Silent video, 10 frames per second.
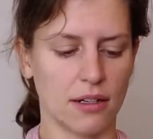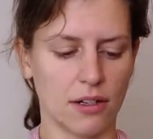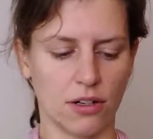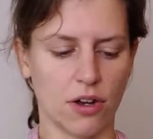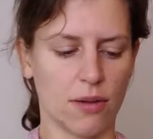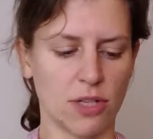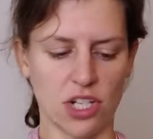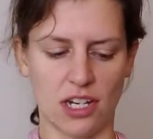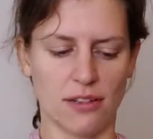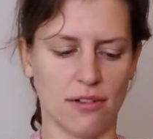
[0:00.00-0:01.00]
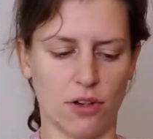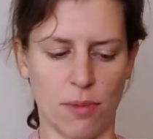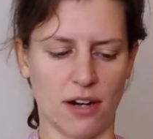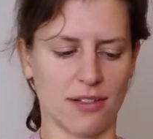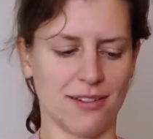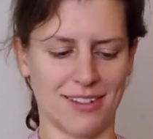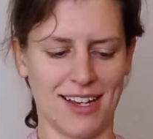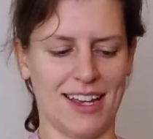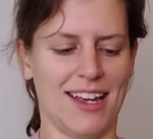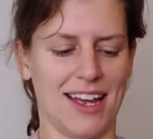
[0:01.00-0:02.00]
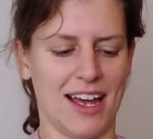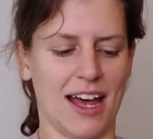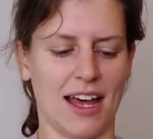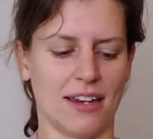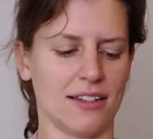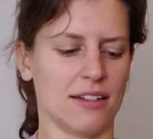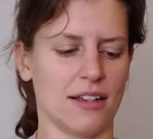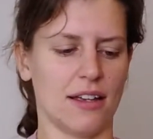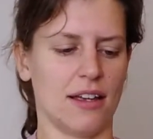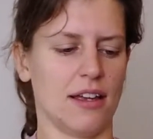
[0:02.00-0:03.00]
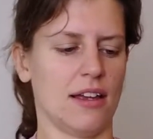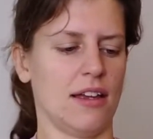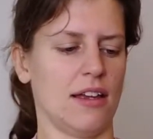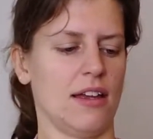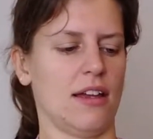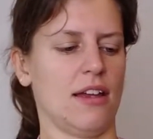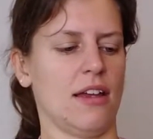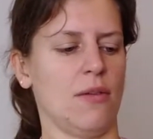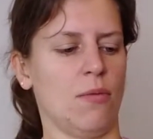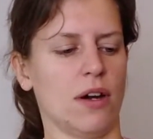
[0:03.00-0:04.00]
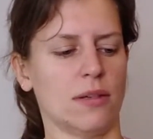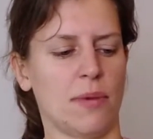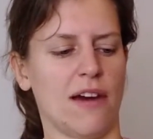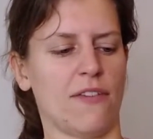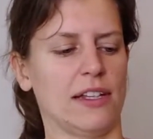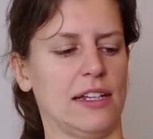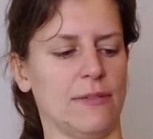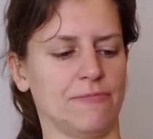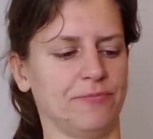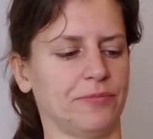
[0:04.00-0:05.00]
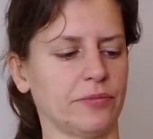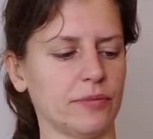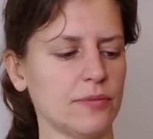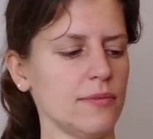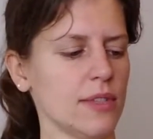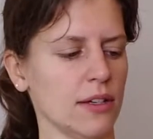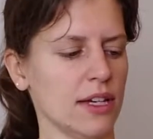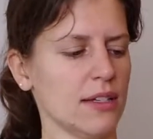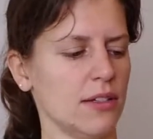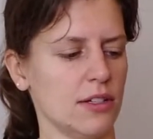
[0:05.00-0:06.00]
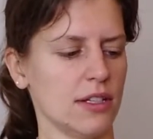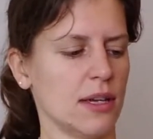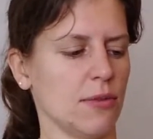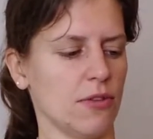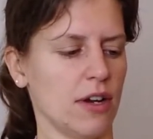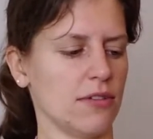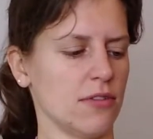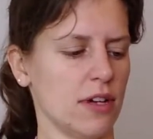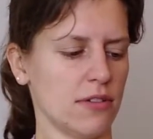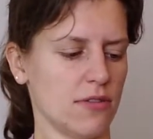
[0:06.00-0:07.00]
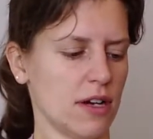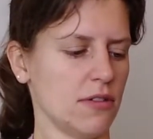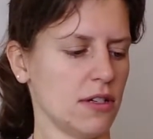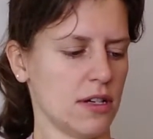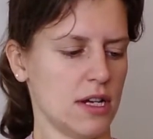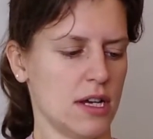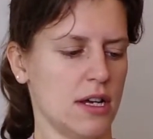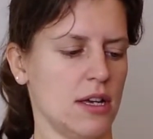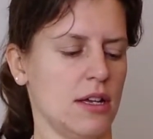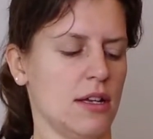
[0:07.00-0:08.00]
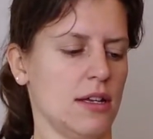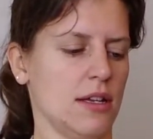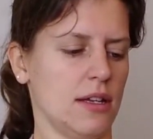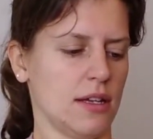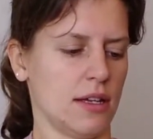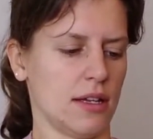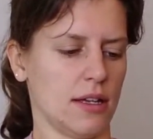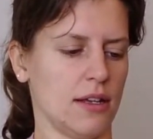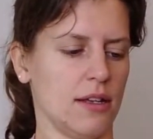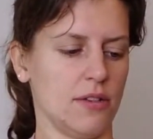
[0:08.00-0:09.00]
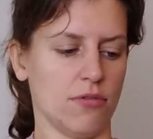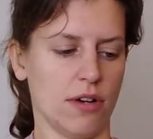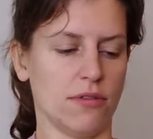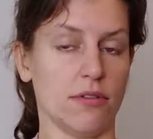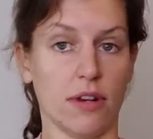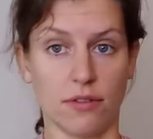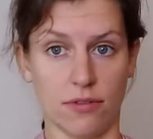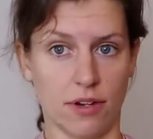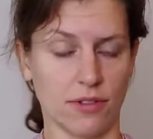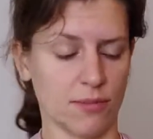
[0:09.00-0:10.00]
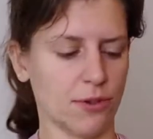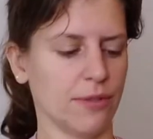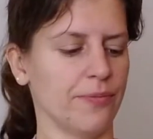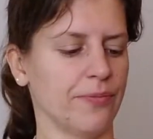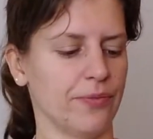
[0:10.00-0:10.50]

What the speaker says: You're not a machine, you're a person, and it works perfectly. Okay, so just keep going round and round and round, and round and round and round some more.